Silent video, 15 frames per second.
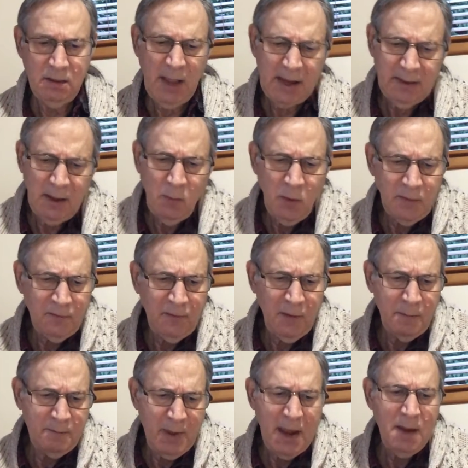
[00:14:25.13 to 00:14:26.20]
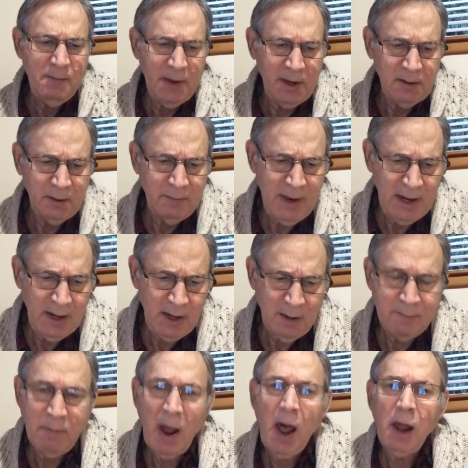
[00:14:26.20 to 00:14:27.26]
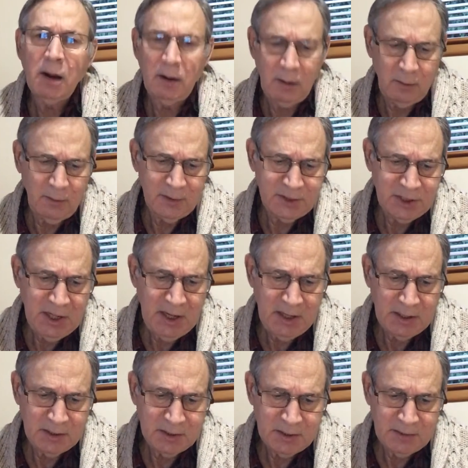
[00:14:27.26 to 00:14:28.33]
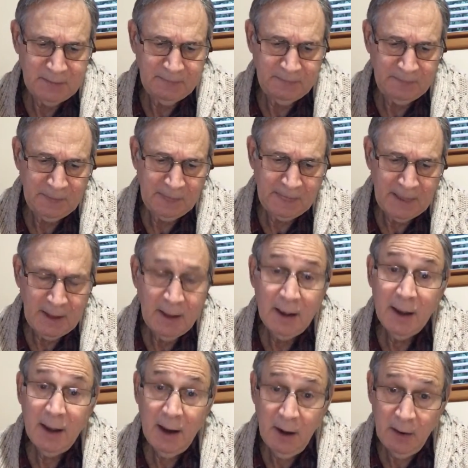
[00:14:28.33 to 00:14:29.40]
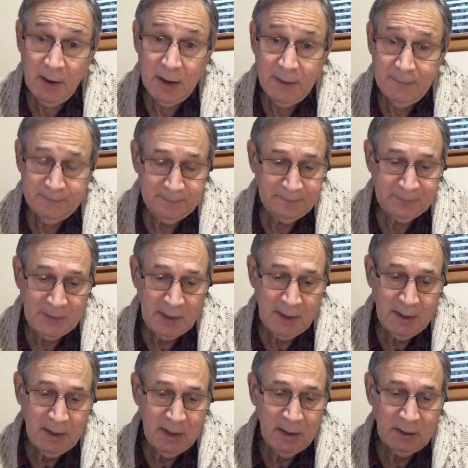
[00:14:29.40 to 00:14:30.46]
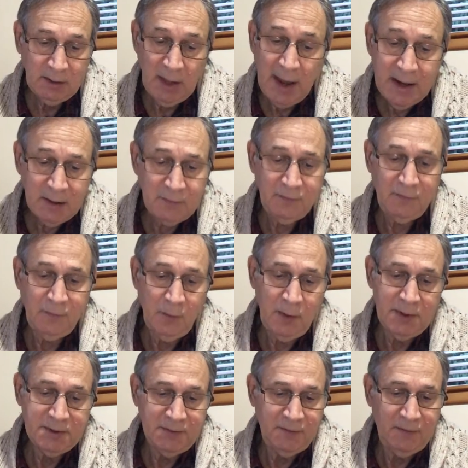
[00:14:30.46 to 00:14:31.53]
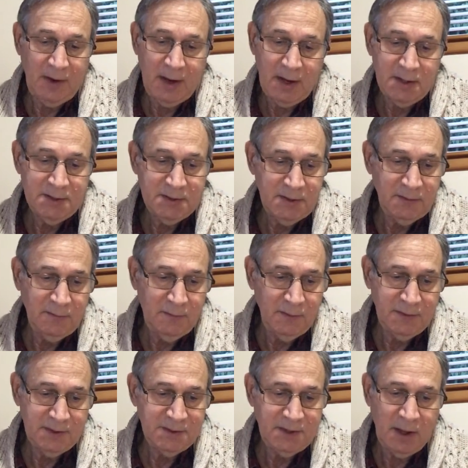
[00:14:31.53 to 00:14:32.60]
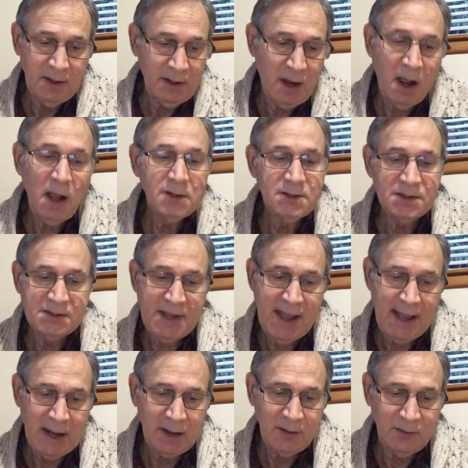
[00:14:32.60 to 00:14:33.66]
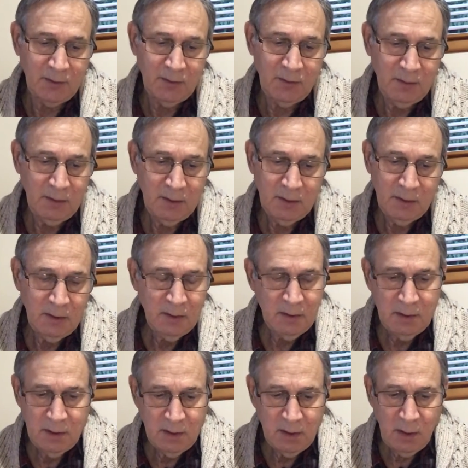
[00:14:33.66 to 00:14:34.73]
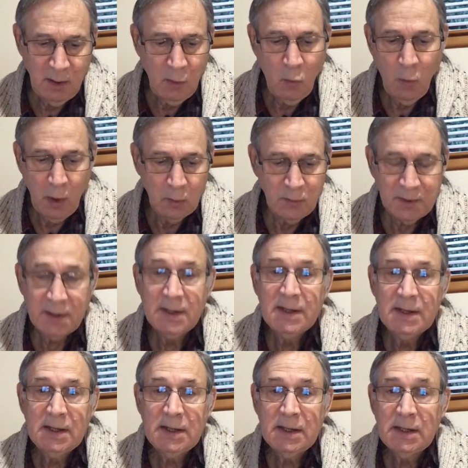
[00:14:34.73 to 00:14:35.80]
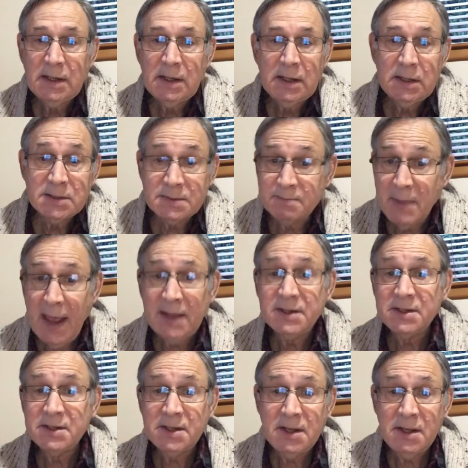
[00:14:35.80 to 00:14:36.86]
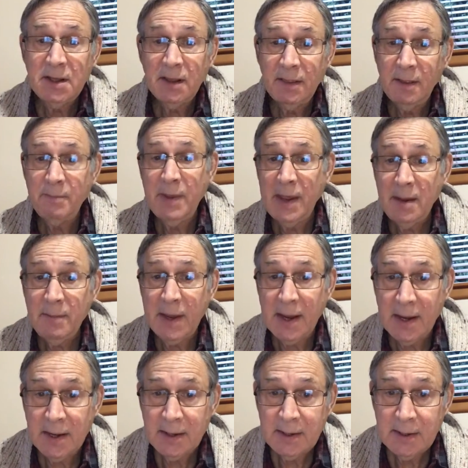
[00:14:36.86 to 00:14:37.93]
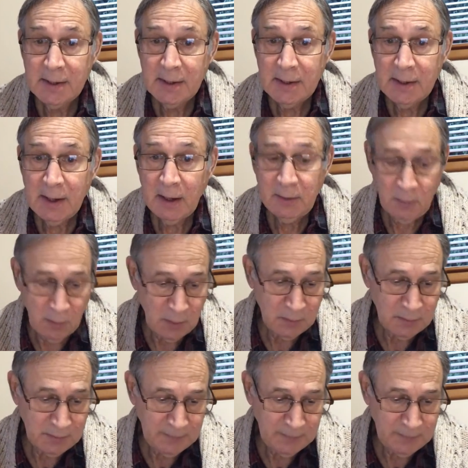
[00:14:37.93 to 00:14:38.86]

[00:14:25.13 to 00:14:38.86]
like they would for a baby demanding a bottle or a change. Harry liked Freud's phrase for this unconscious attitude, quote, His Majesty the baby, unquote.